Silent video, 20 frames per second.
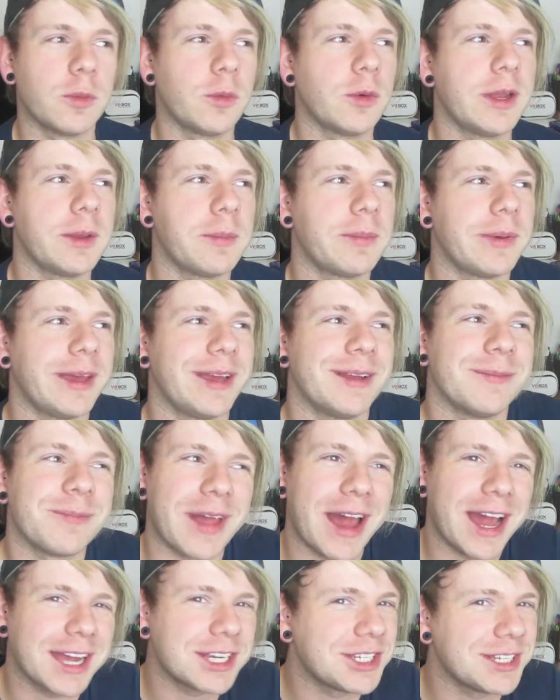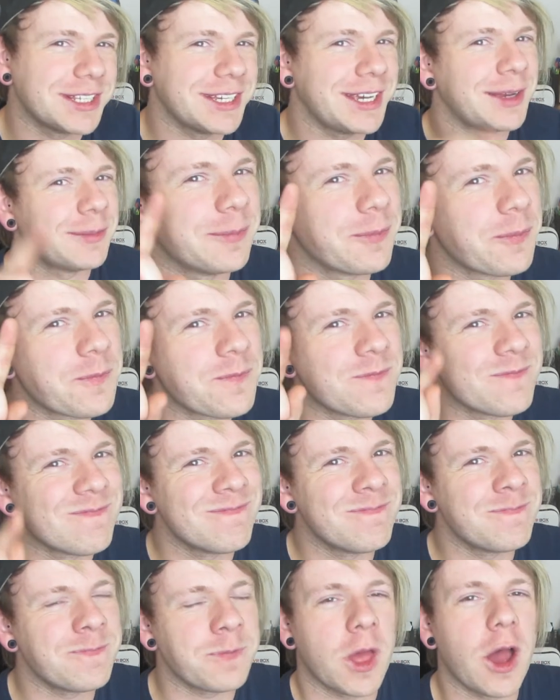would it be? Actually,
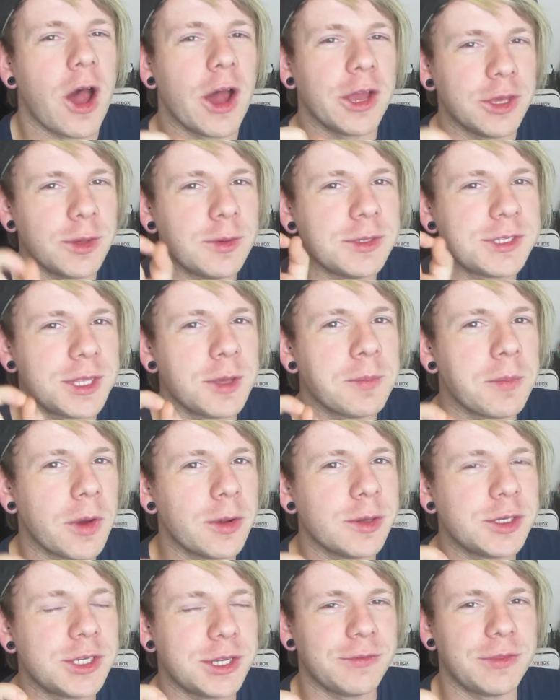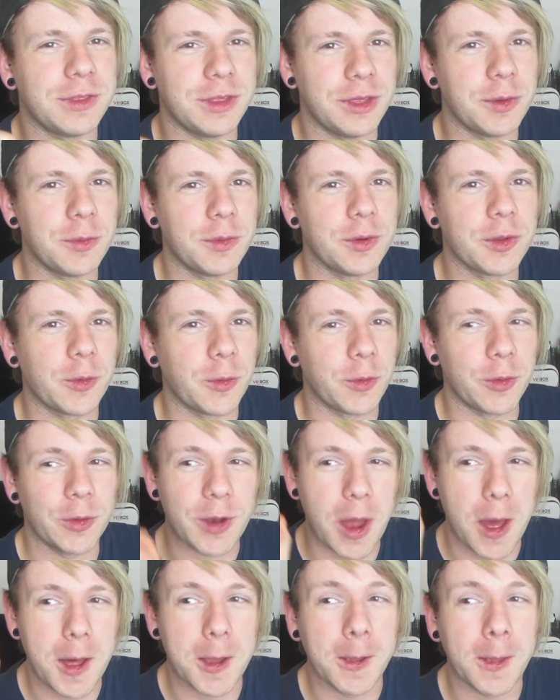mm, I use the emoji of the
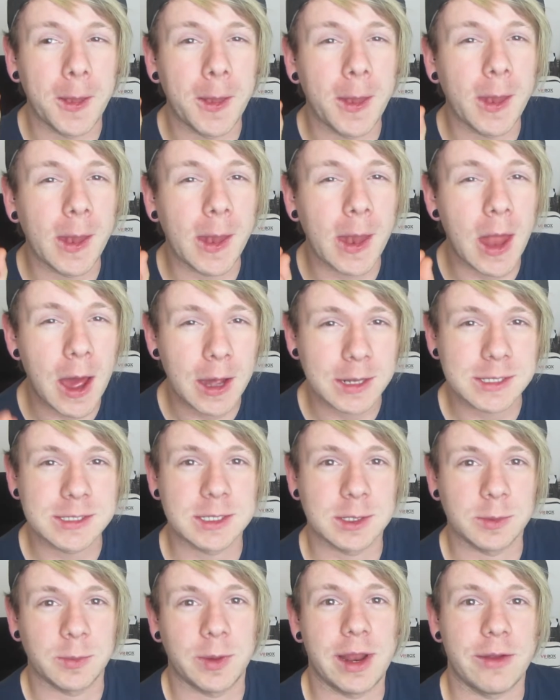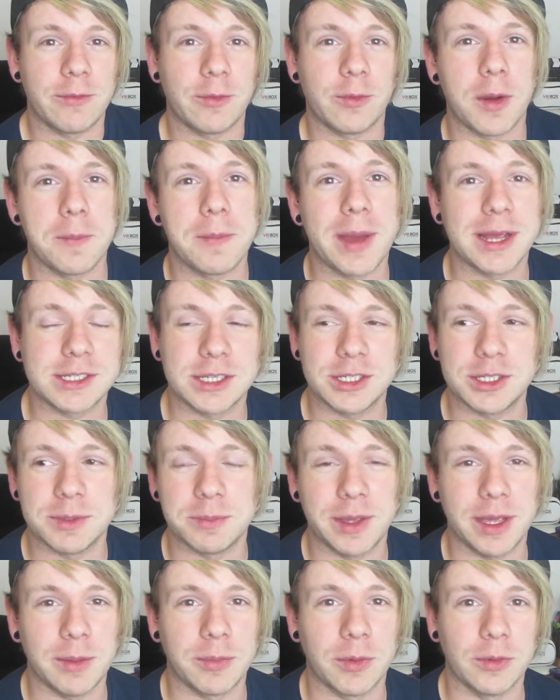unicorn a lot whenever I'm messaging
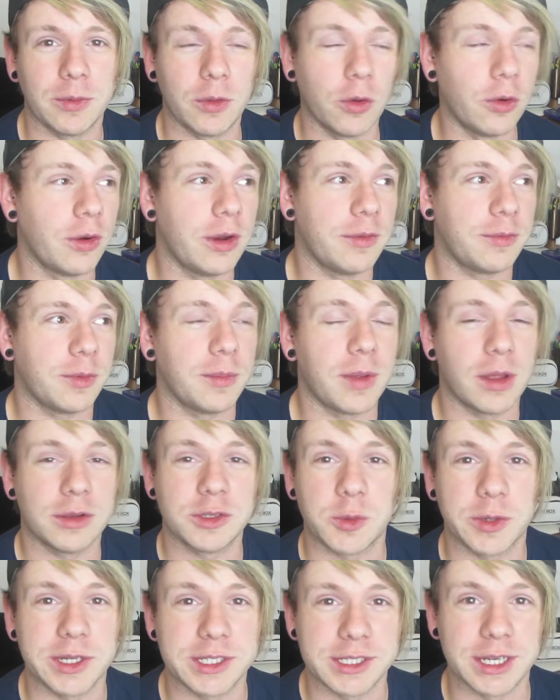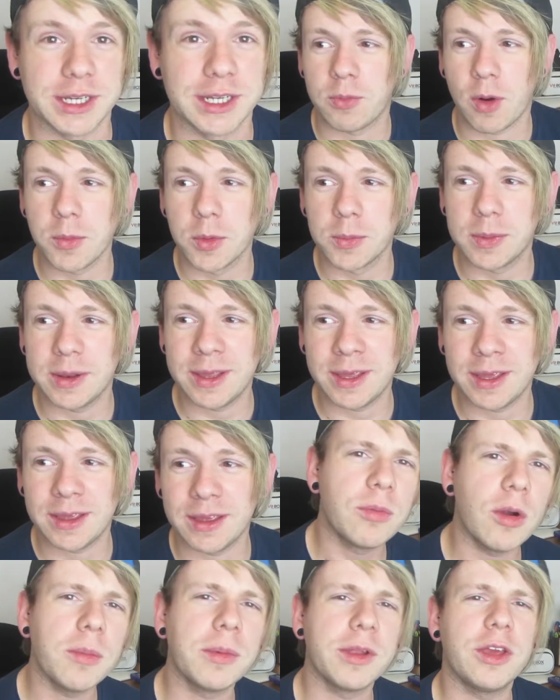people, or if I'm on Twitter. Probably,
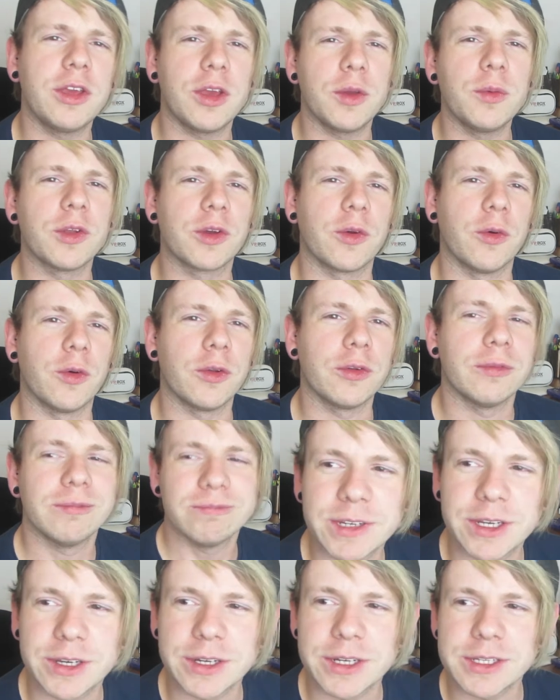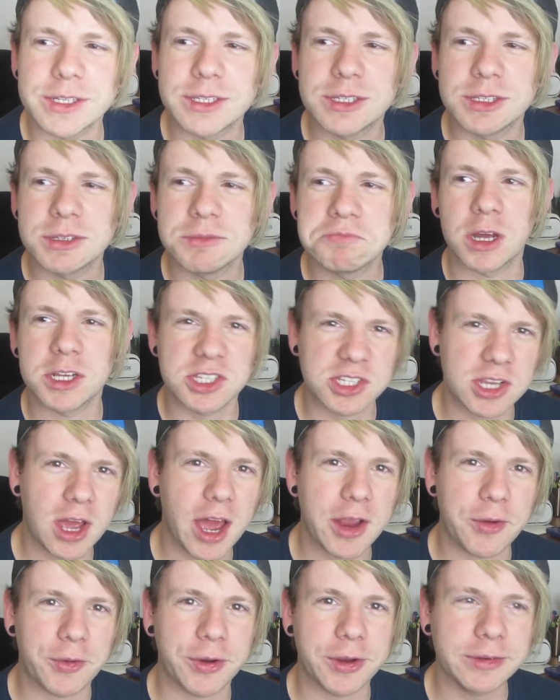probably unicorn, because a
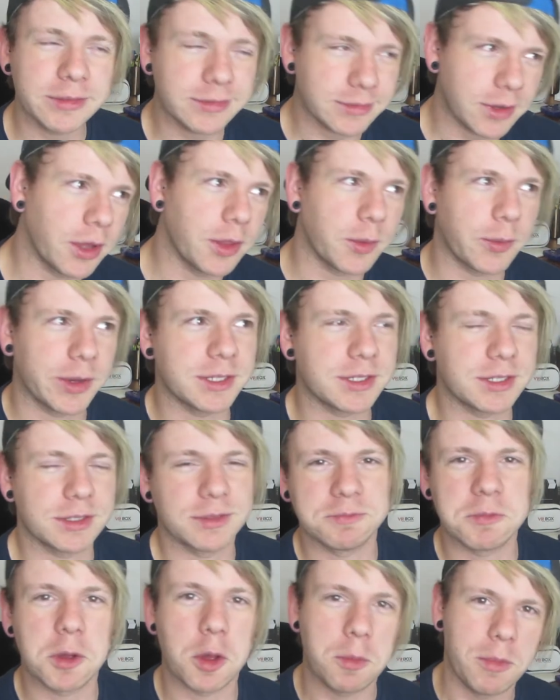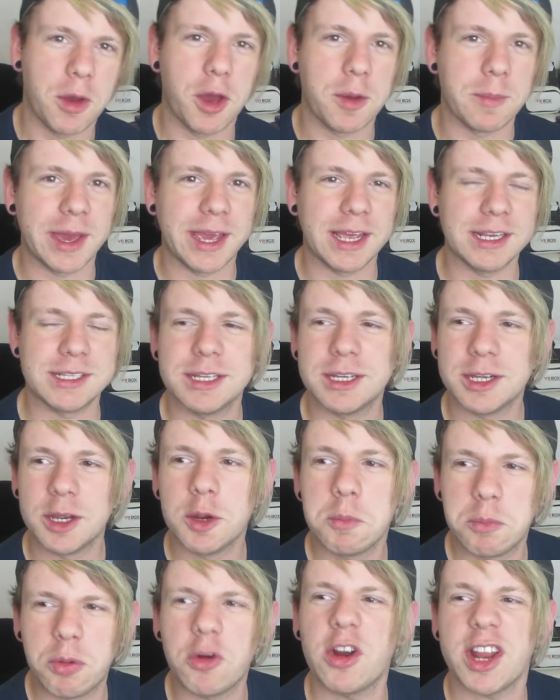siren, otherwise mermaid,
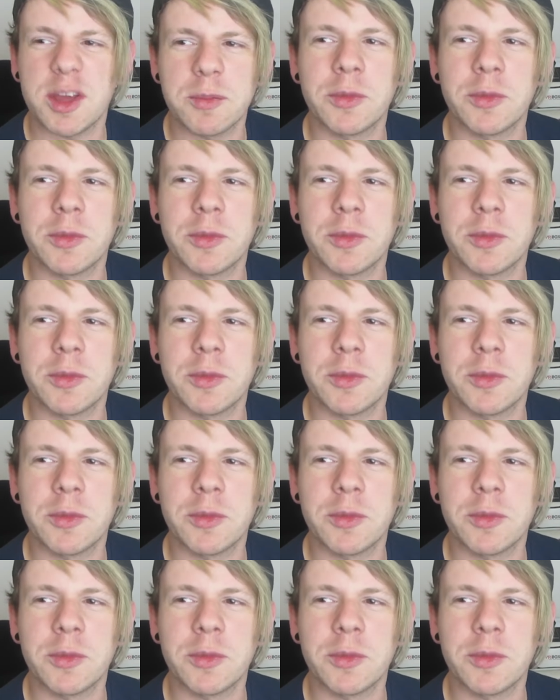pretty